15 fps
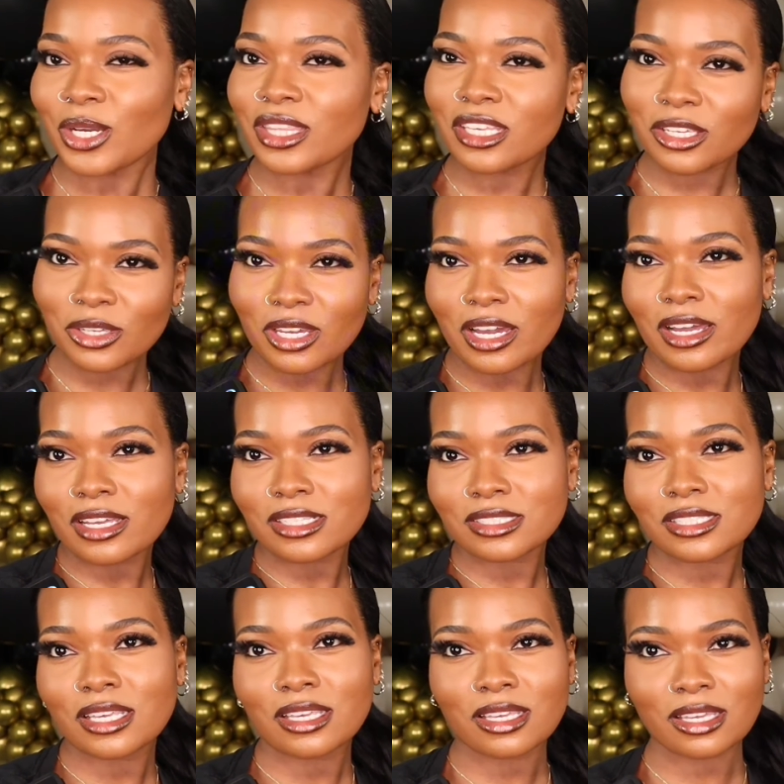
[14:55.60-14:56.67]
so I think you
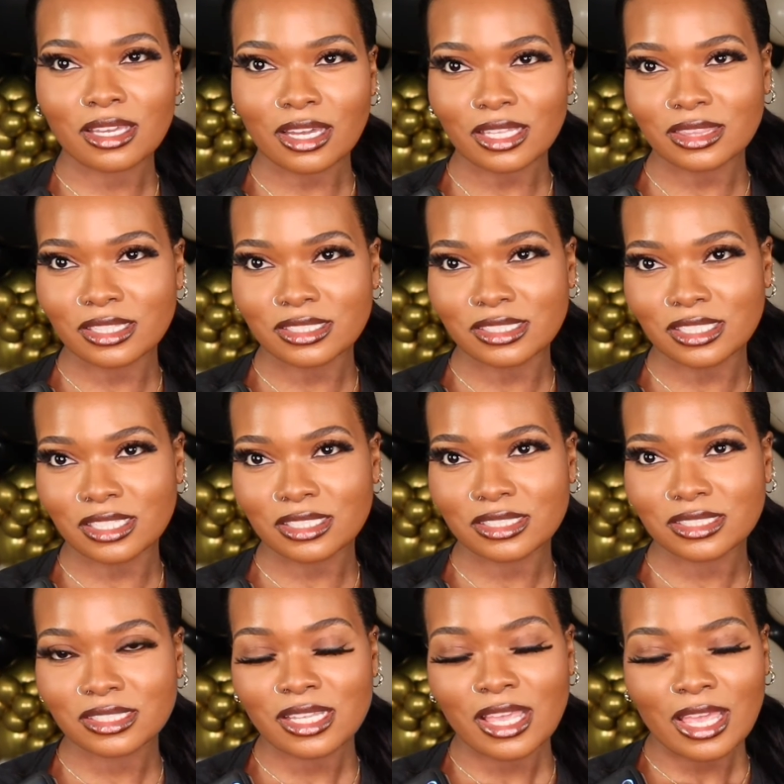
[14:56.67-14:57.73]
guys got the
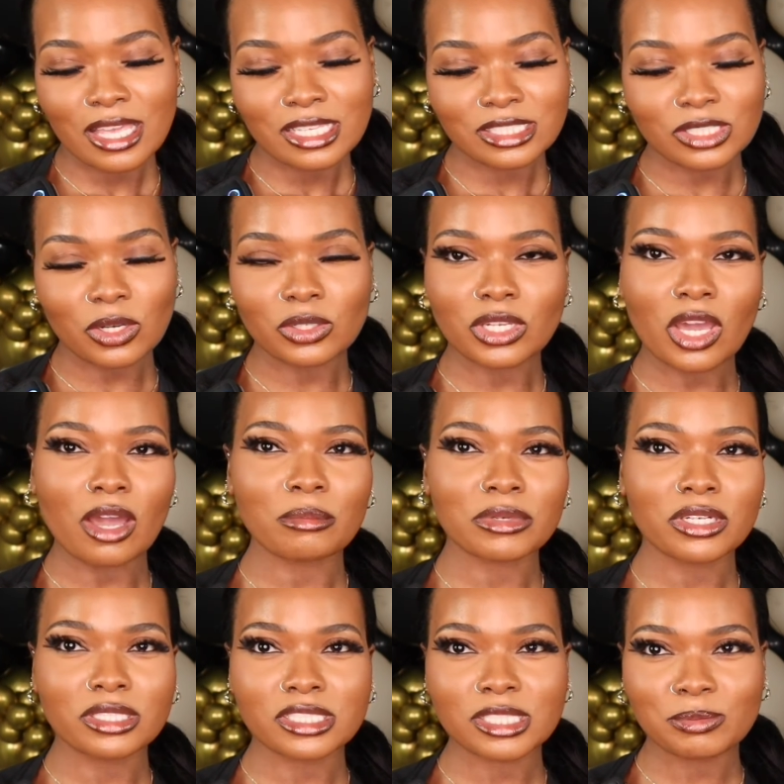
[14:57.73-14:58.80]
gist. So now
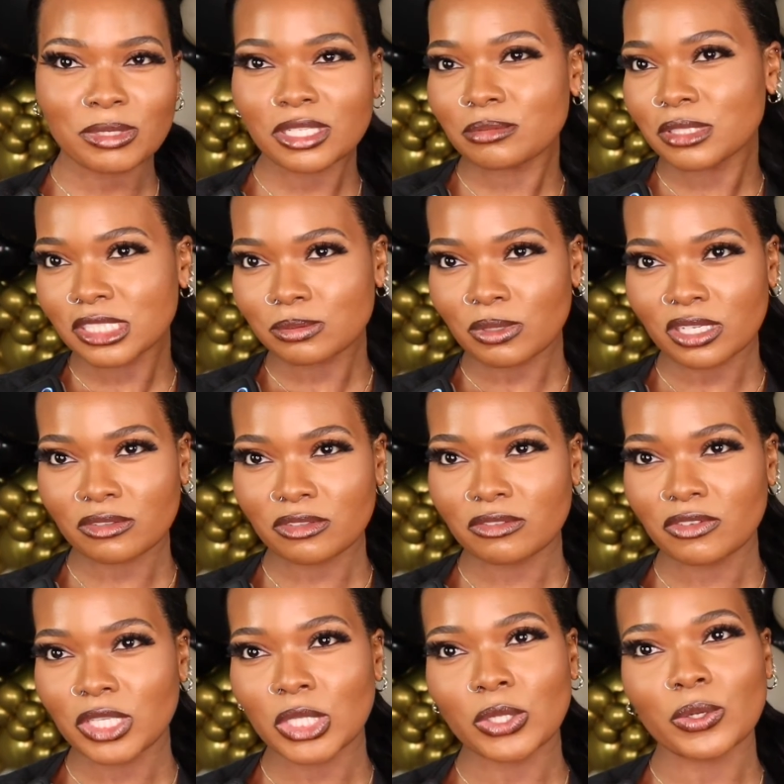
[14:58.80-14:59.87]
I'm going to speed up this part of
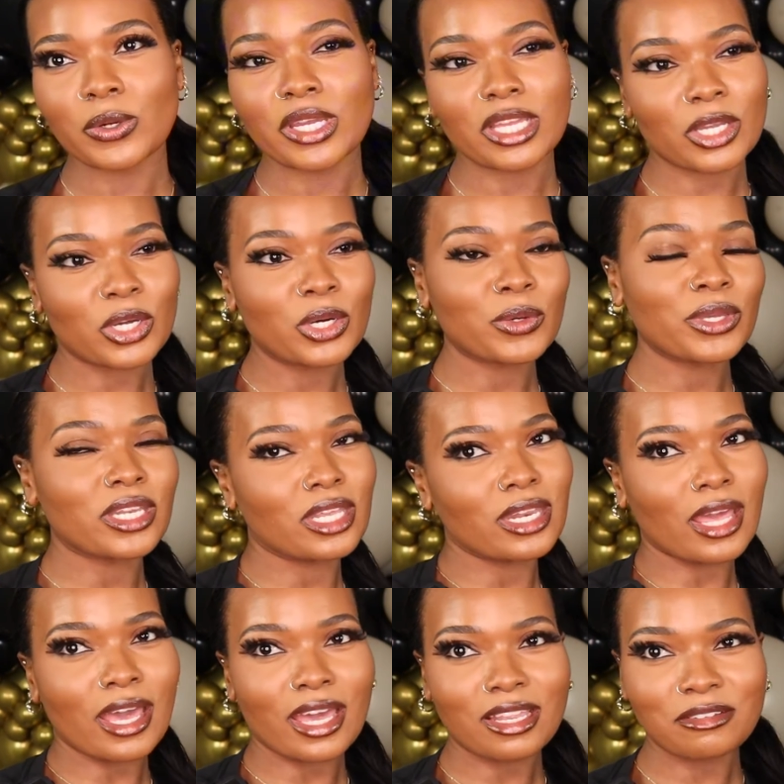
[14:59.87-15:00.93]
the video and go in
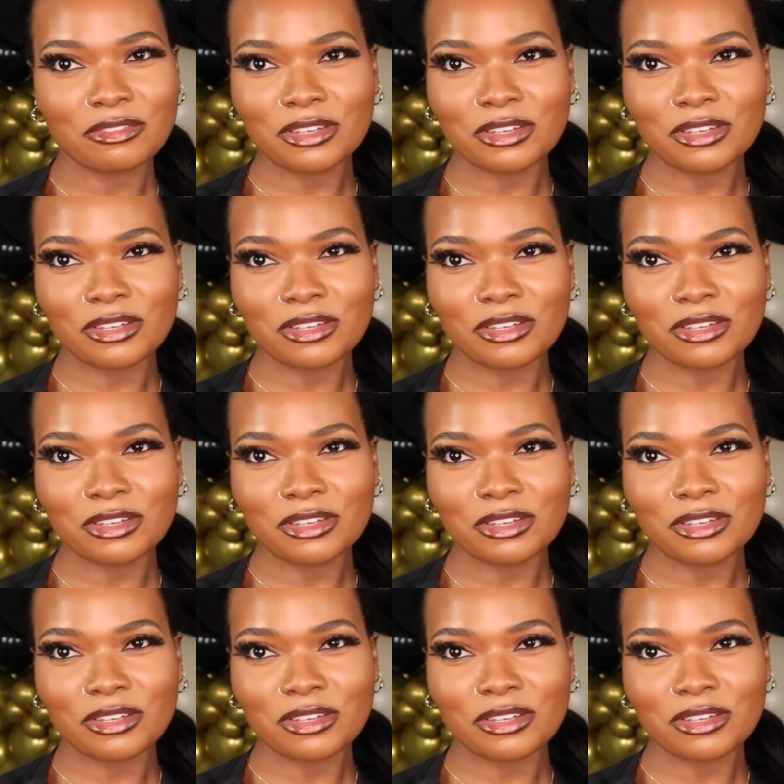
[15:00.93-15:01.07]
and add